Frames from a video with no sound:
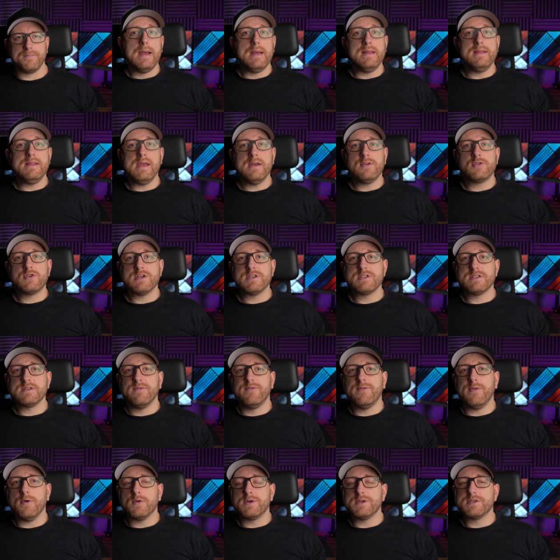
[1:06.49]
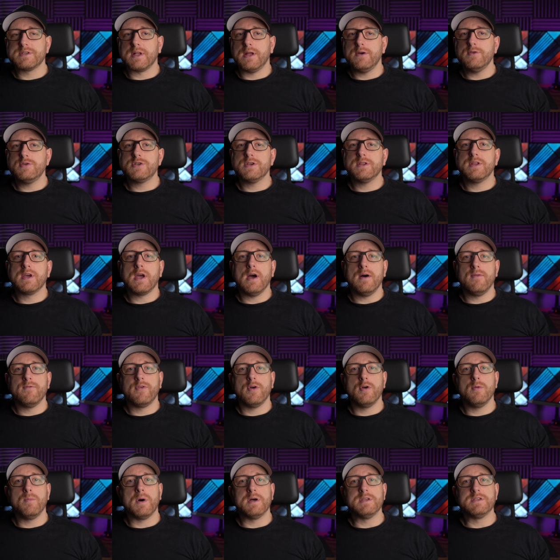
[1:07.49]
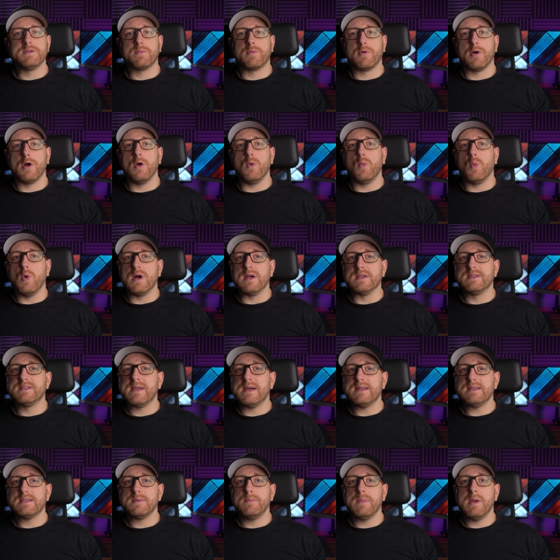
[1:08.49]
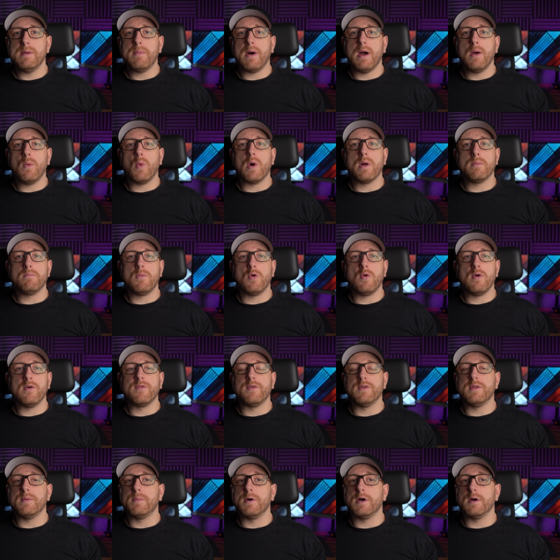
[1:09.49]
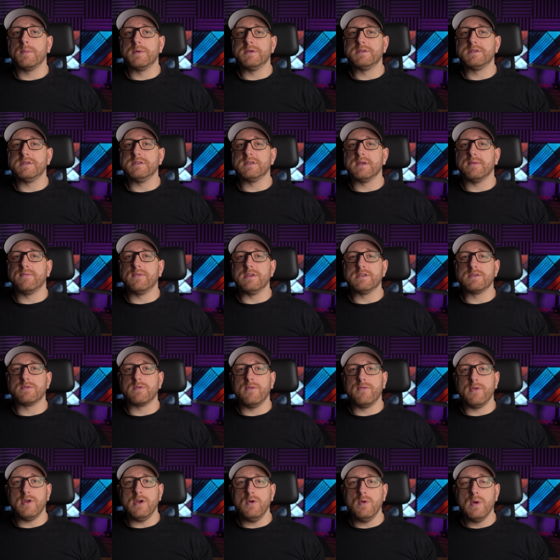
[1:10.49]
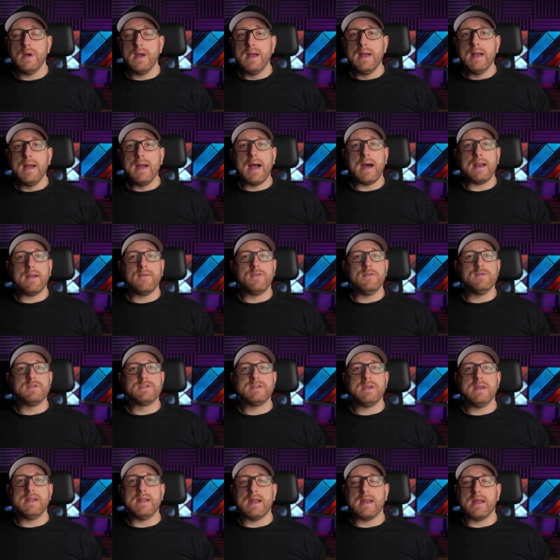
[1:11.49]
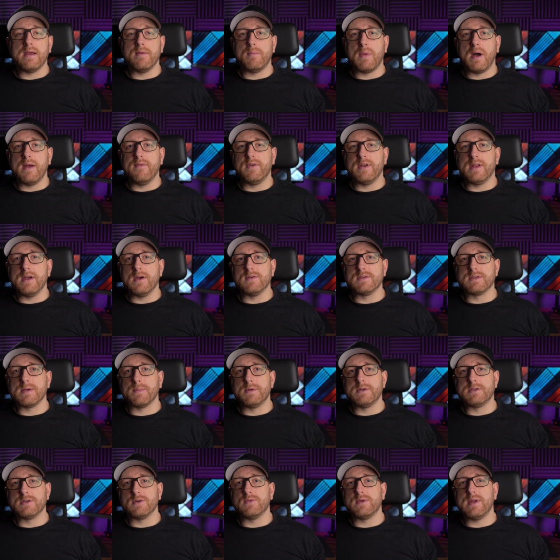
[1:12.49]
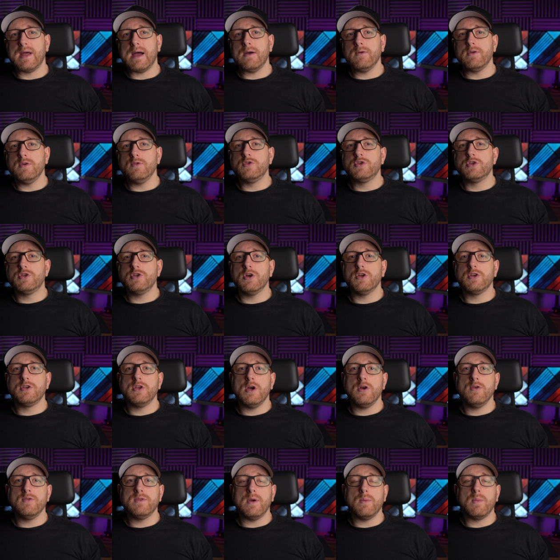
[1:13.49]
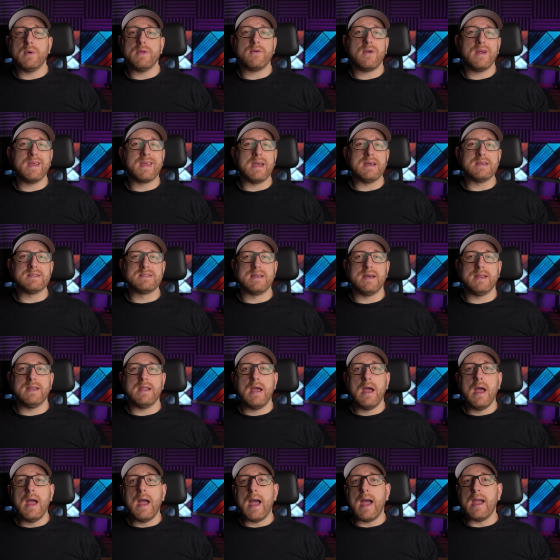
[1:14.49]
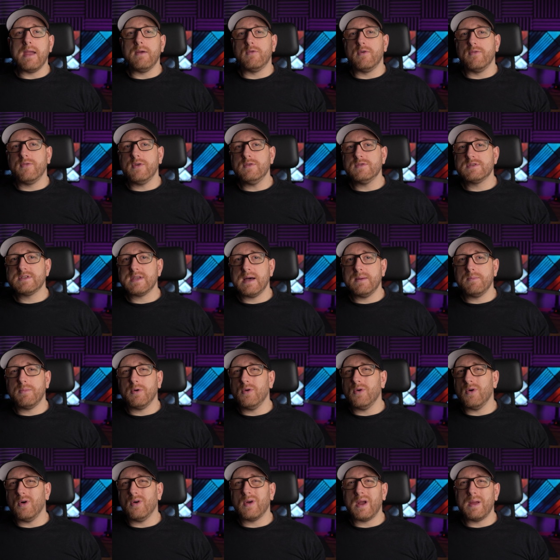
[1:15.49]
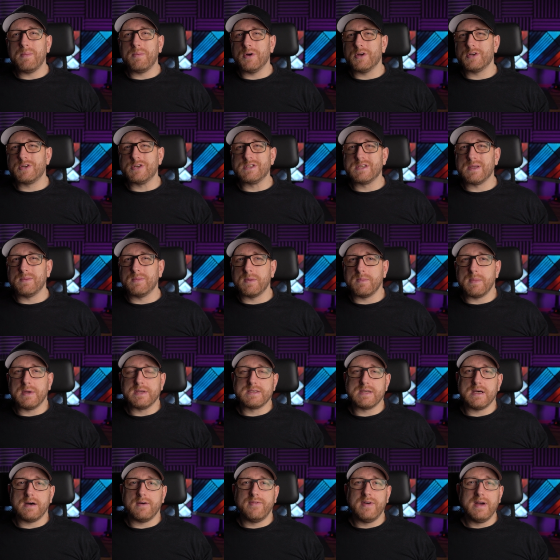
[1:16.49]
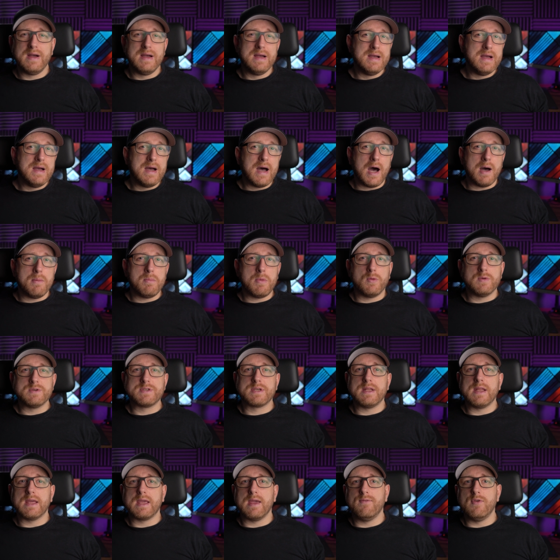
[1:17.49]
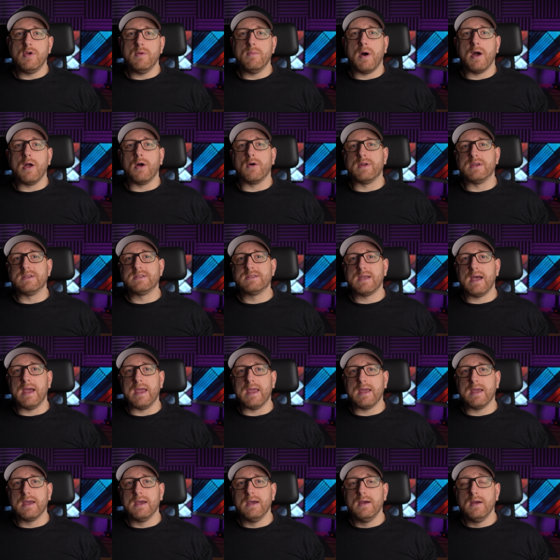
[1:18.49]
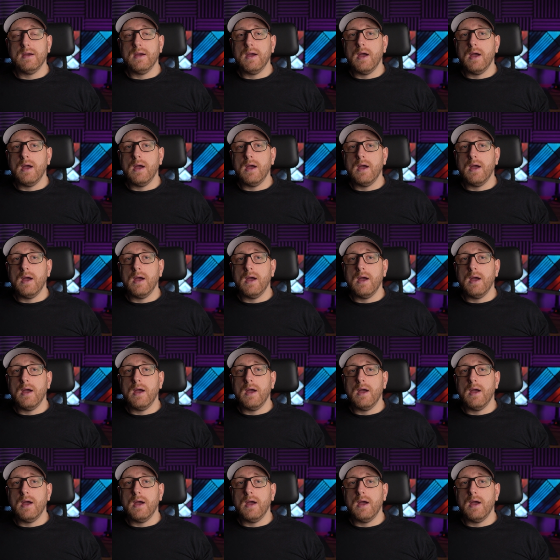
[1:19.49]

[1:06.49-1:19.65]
In the interest of full disclosure, the ComfoBuds Pro were sent to me by 1More for the purposes of this review, and if you've seen any of my videos up until now, you should know that whether I get sent a review sample or I purchase something myself, I'm always going to give you my honest take.